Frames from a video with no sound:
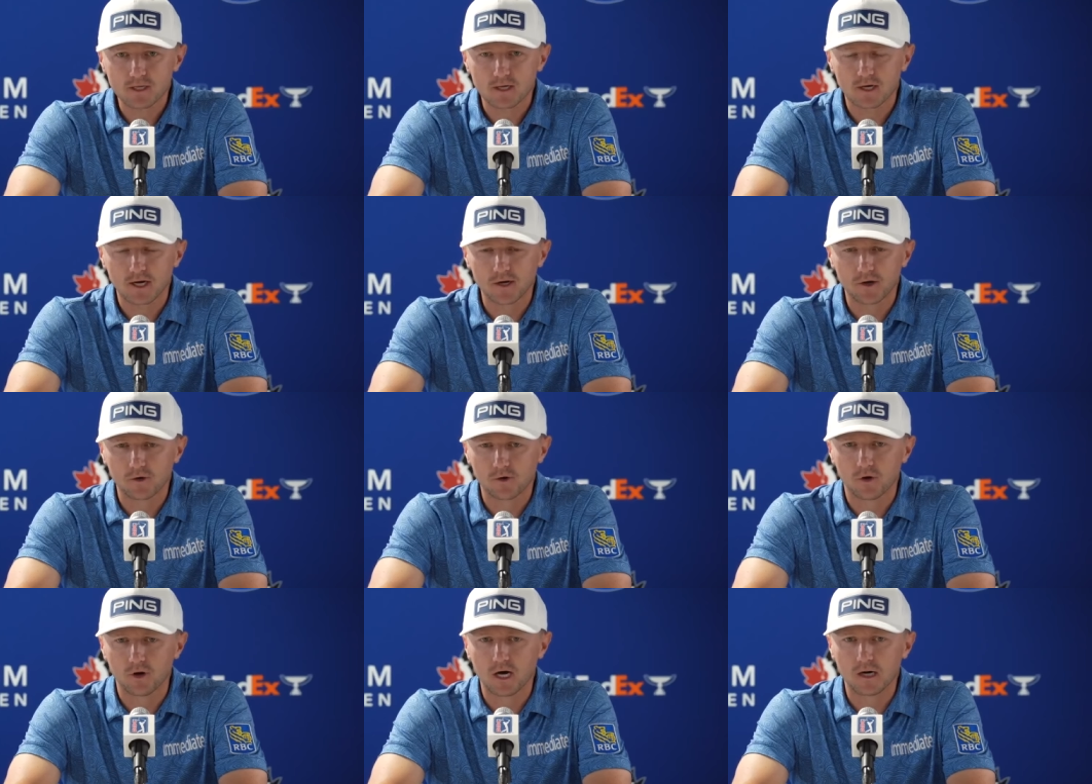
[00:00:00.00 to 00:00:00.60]
I
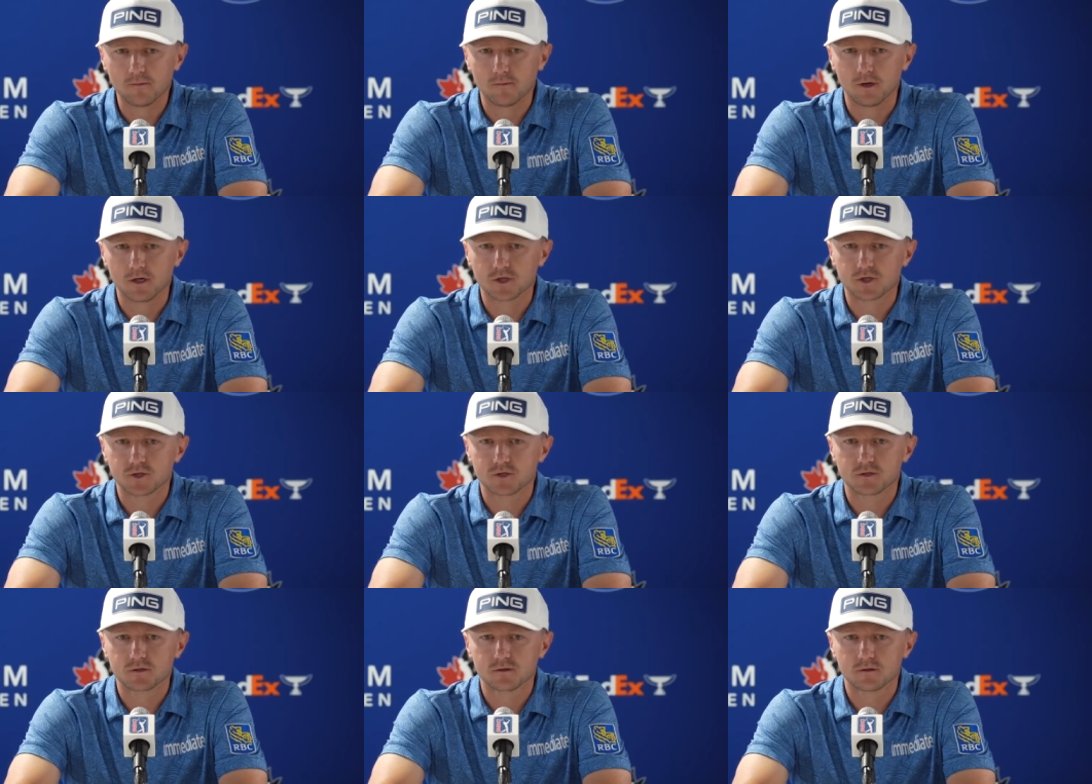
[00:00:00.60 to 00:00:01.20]
don't know how
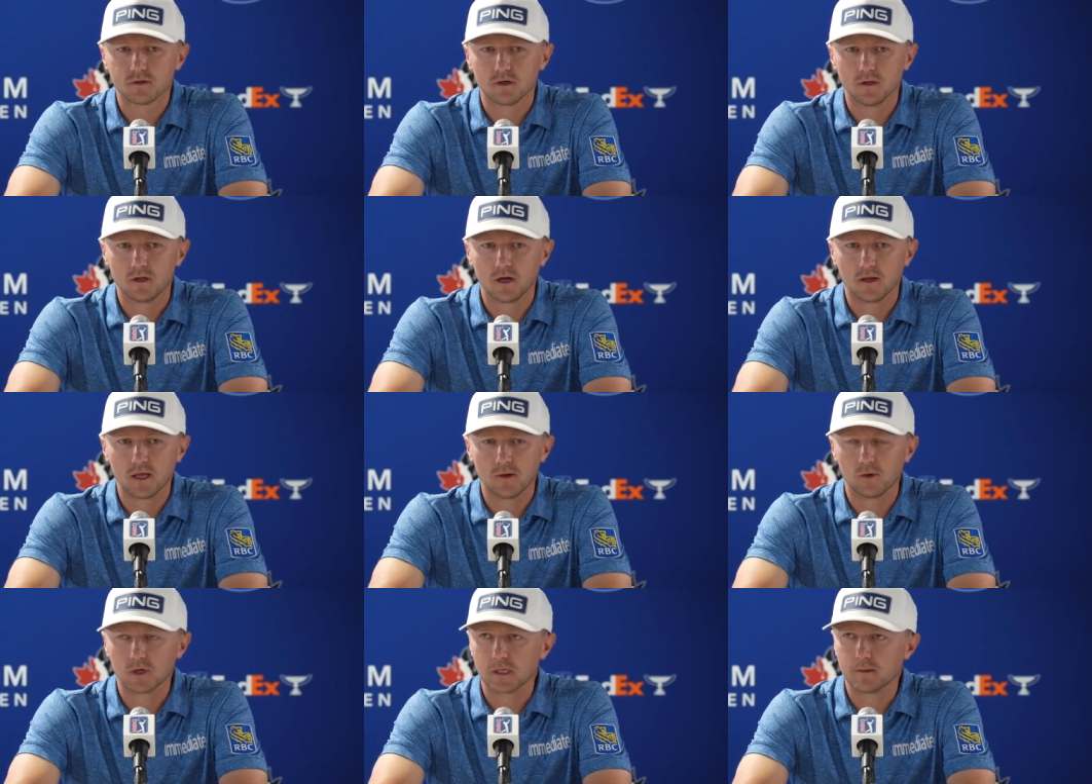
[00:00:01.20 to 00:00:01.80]
much a lot of
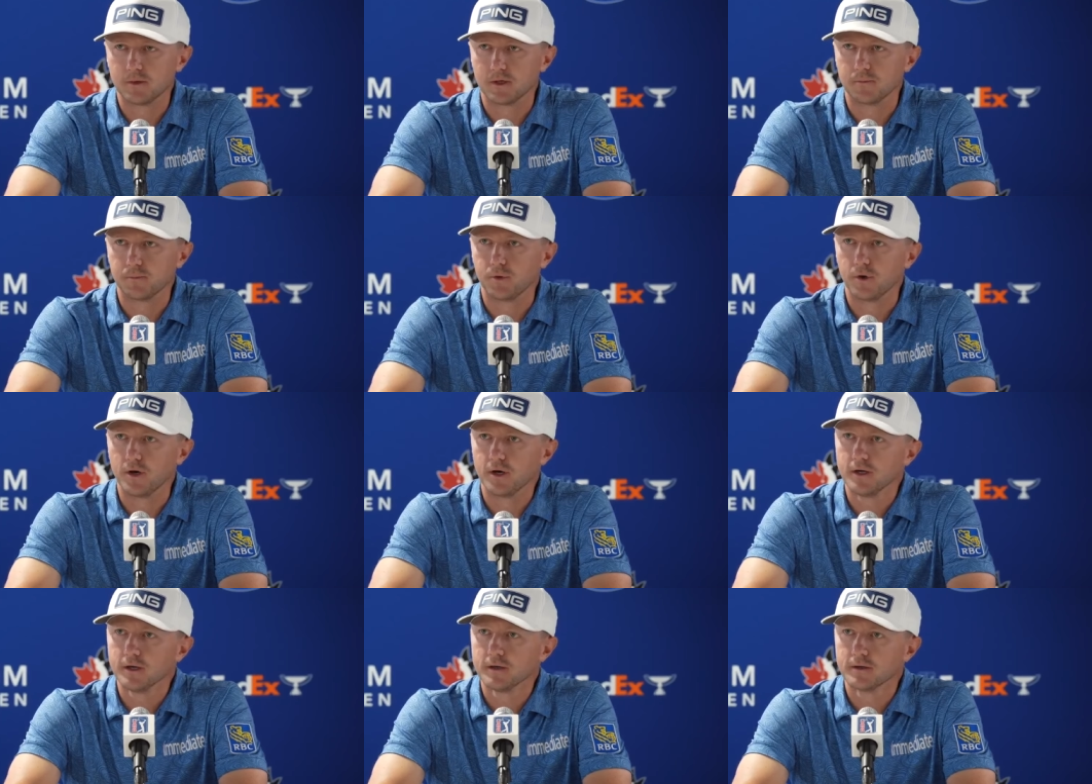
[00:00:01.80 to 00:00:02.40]
that will come into
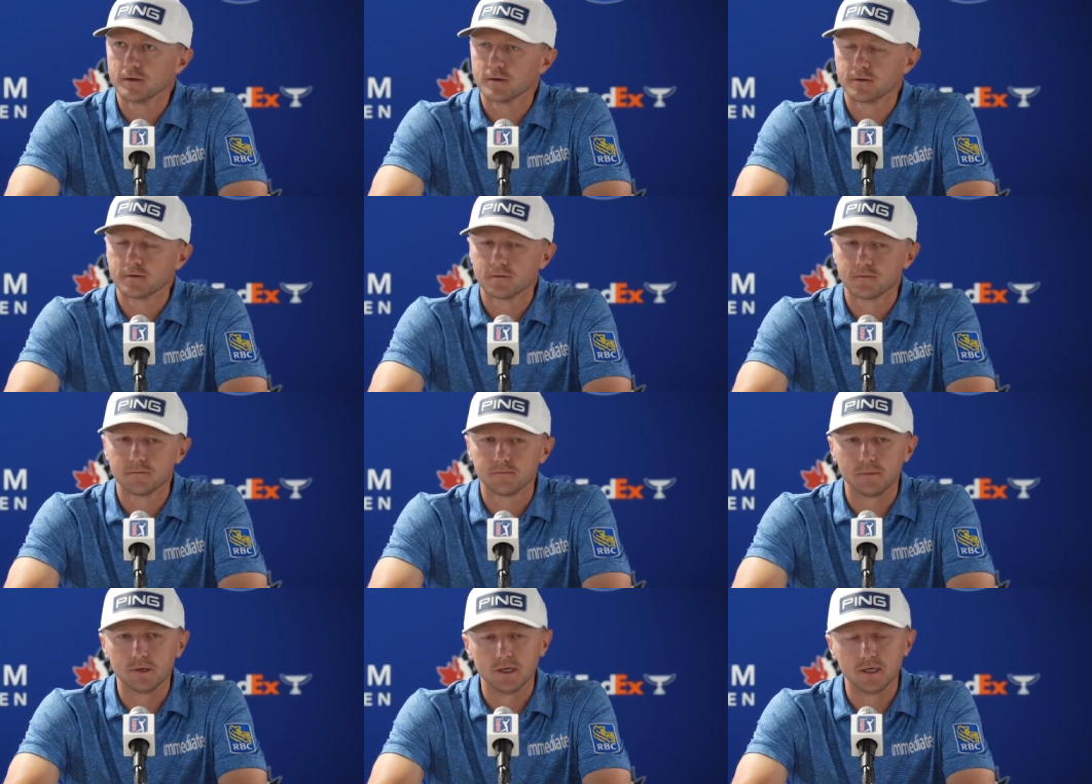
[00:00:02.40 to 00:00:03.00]
play.
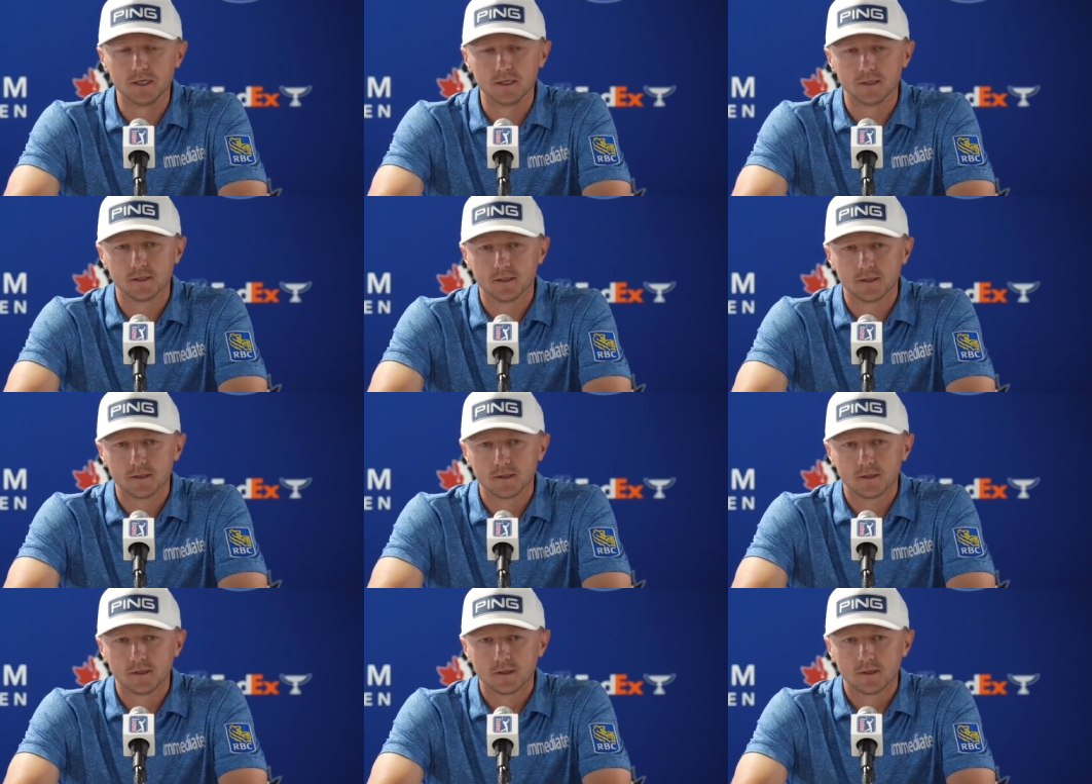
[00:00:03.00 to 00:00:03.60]
But,
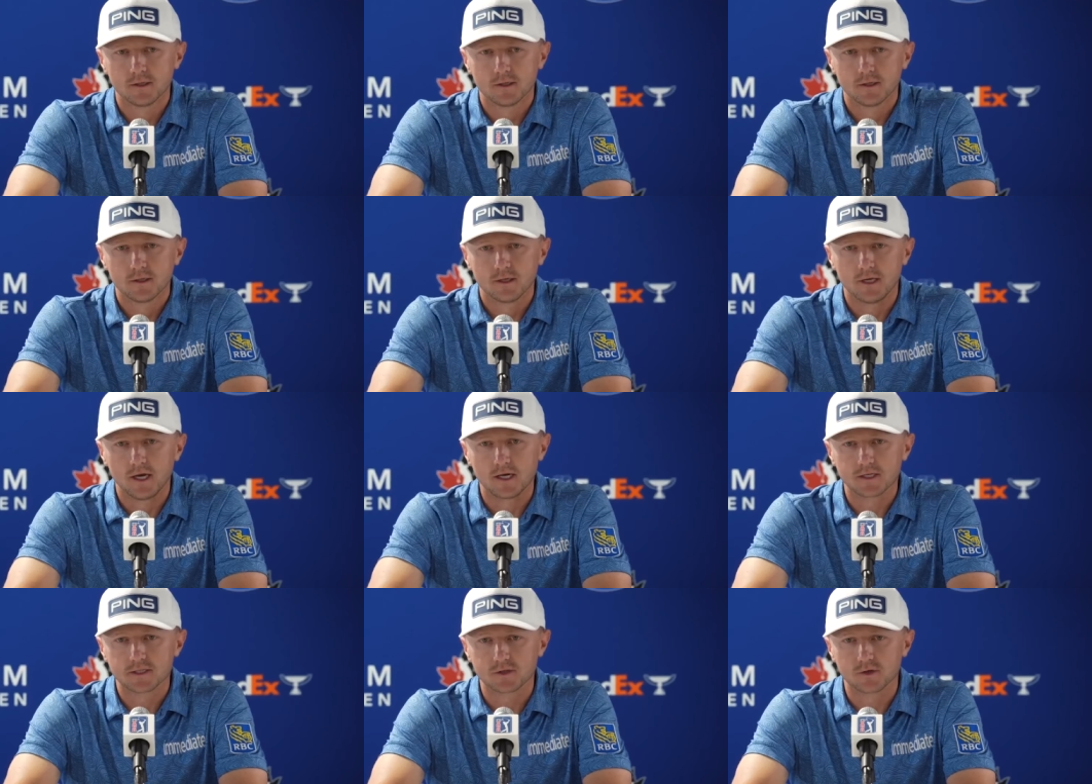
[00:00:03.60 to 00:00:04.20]

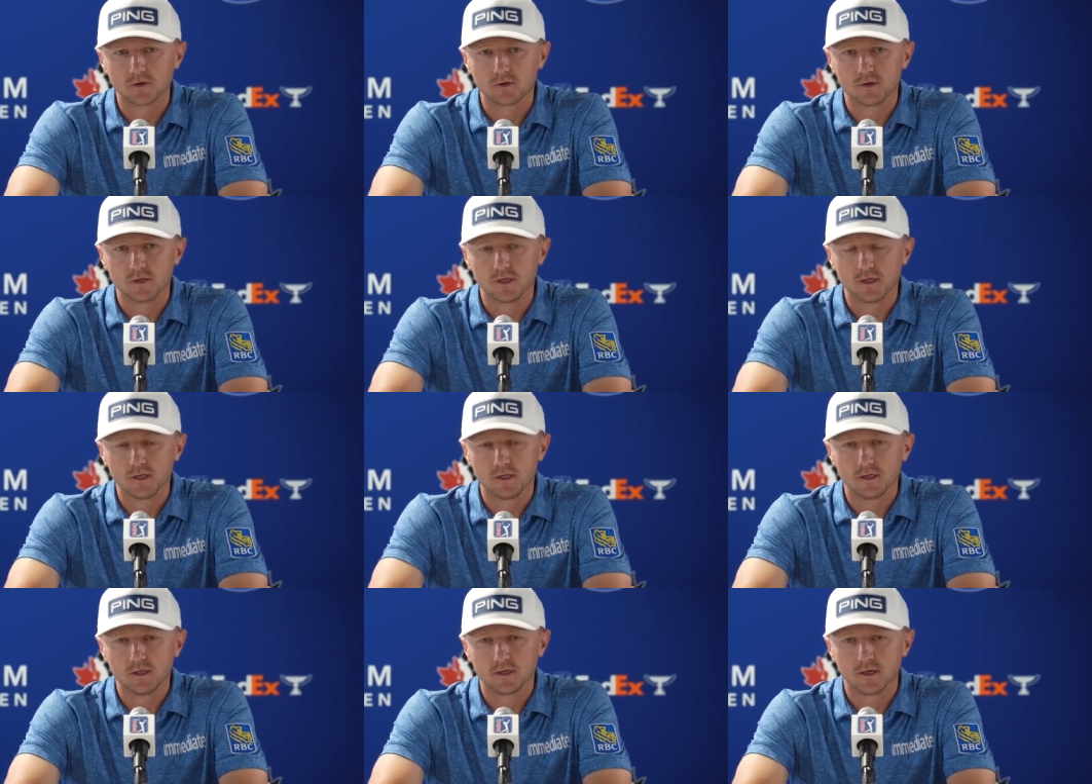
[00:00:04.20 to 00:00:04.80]
yeah,
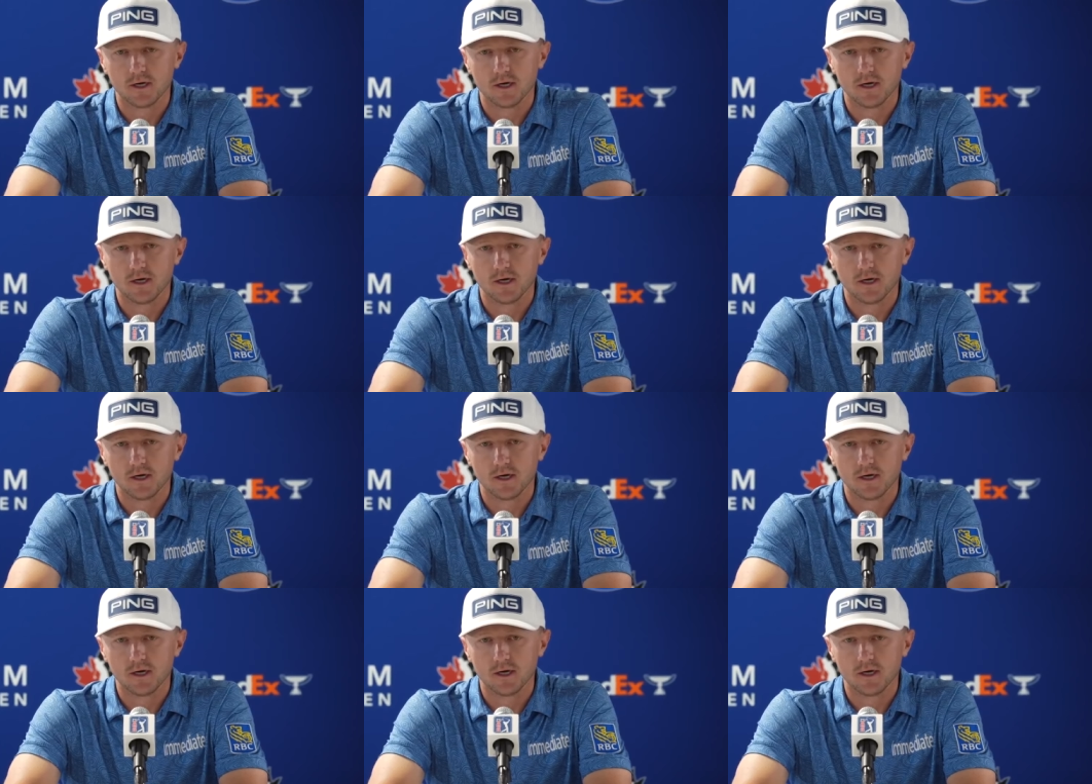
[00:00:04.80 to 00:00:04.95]
certainly...